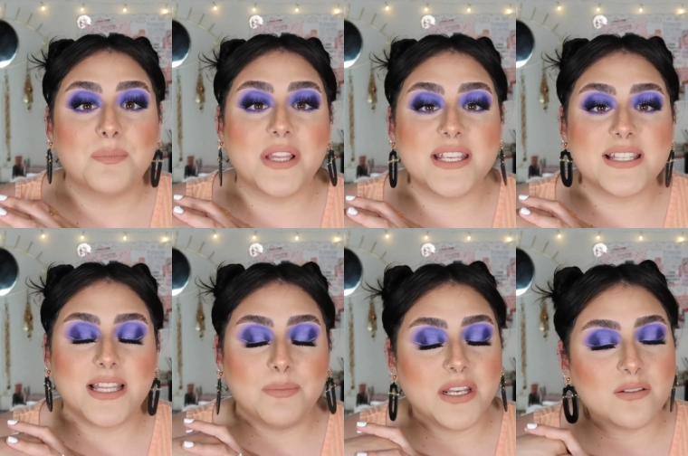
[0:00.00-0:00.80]
please
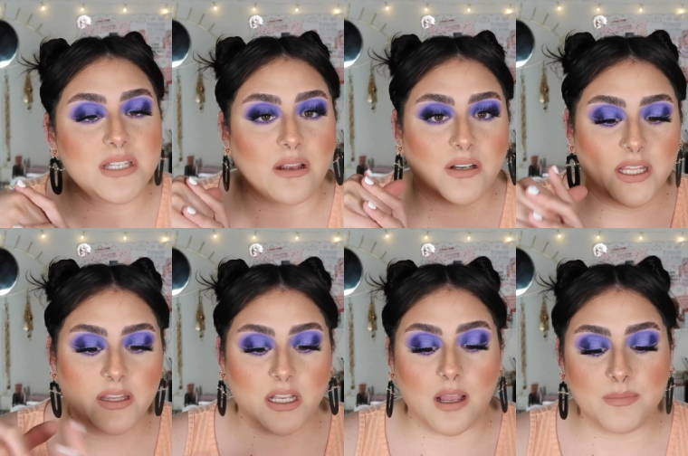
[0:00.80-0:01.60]
let me know down in
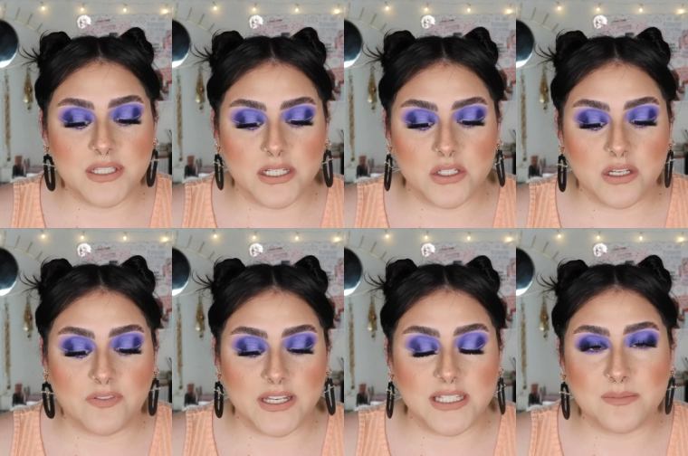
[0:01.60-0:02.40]
the comment section
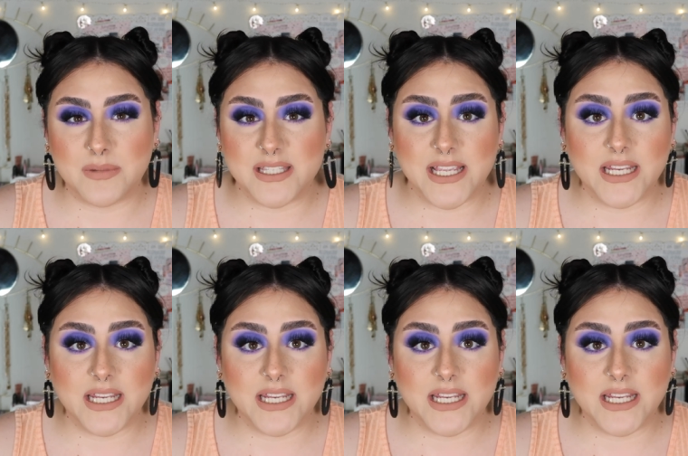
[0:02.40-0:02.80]
if i did miss